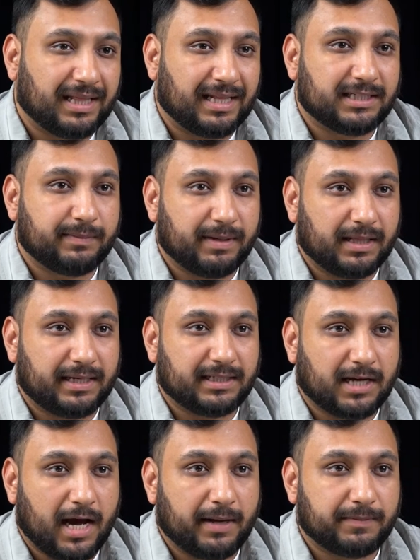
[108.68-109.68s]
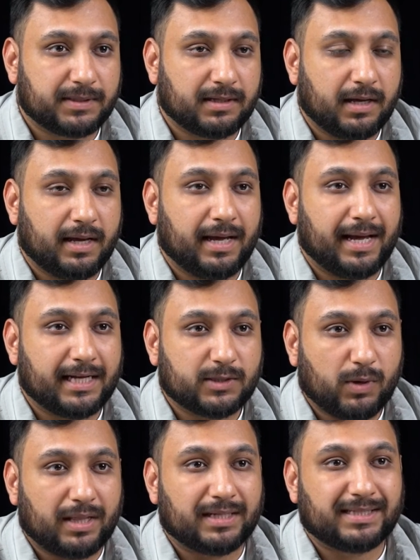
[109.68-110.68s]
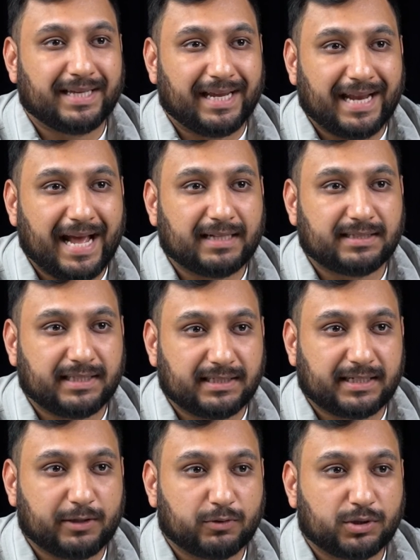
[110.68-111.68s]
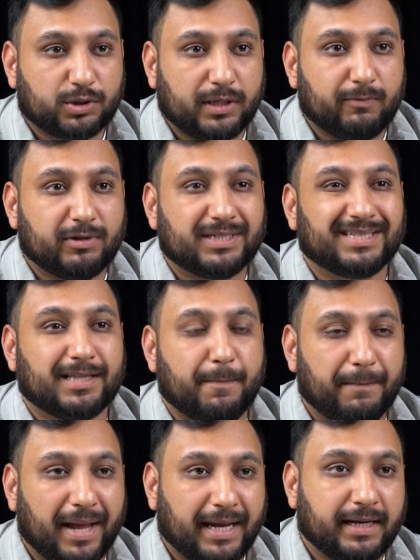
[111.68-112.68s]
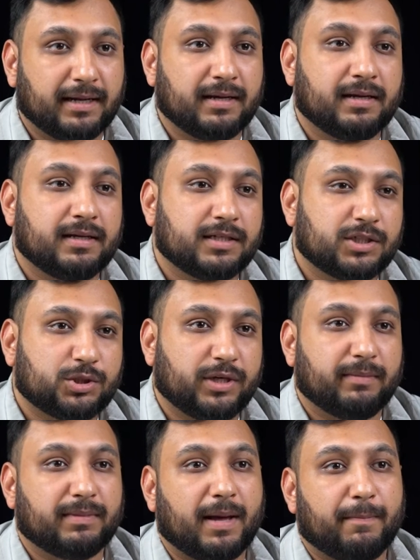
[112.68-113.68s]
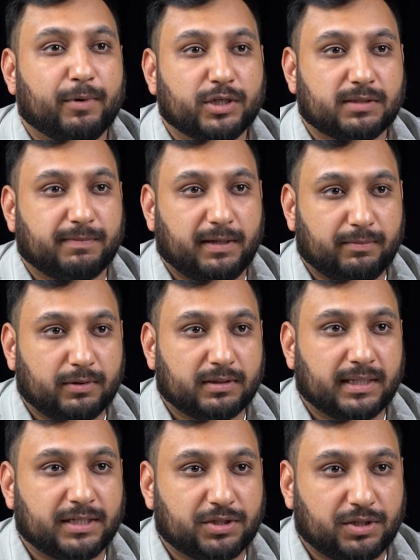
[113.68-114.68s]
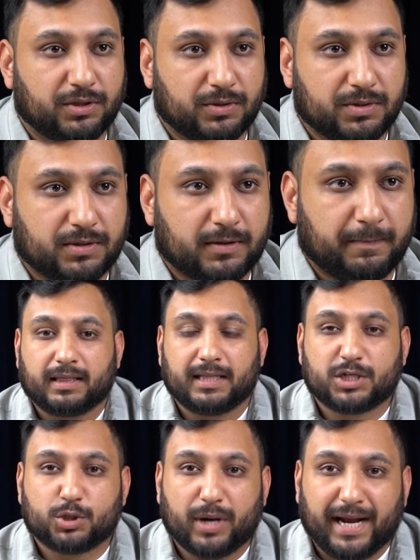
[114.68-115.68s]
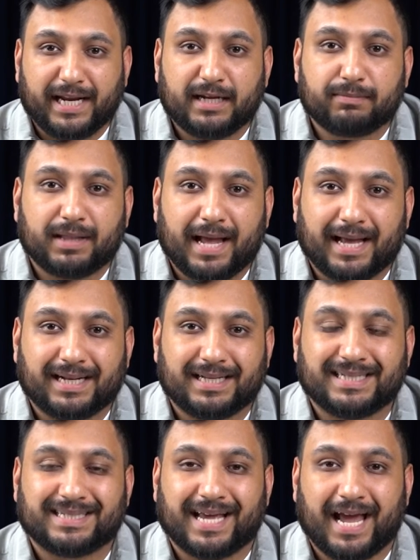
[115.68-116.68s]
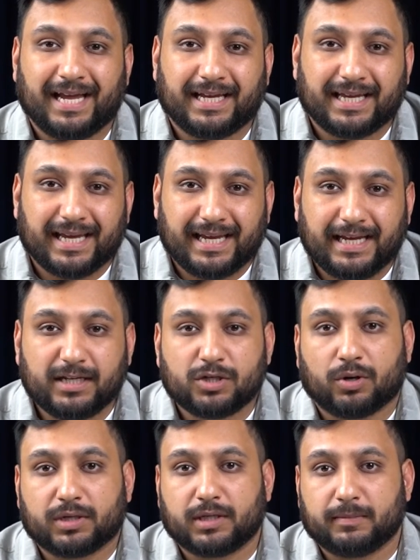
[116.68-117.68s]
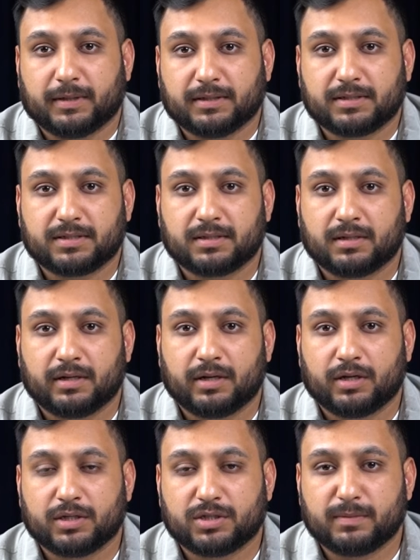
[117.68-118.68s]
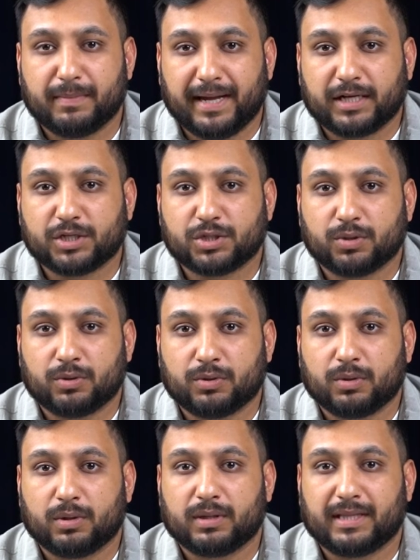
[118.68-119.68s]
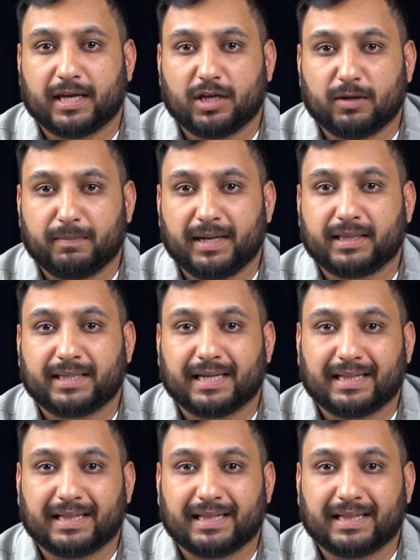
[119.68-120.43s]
eligibility types, as well as the enhancing skill stream, which is the main stream that most people tend to use. The training plan is a key document to make sure that you meet the